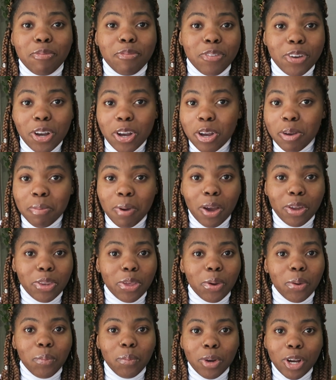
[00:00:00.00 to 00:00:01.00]
firm on
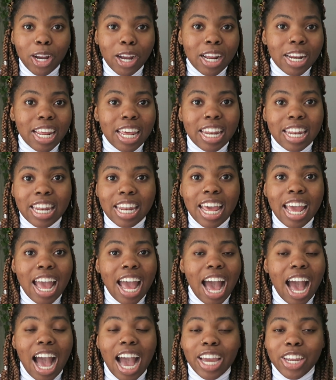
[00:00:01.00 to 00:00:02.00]
your word, and
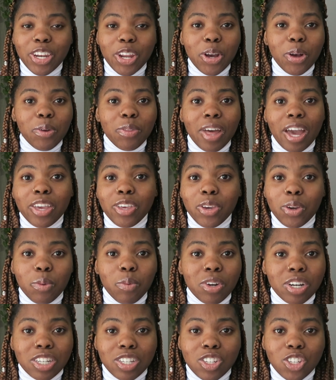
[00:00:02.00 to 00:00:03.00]
I know that your
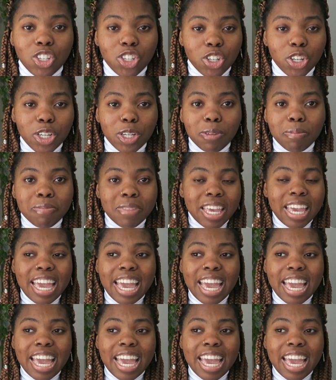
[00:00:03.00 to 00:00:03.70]
word is true.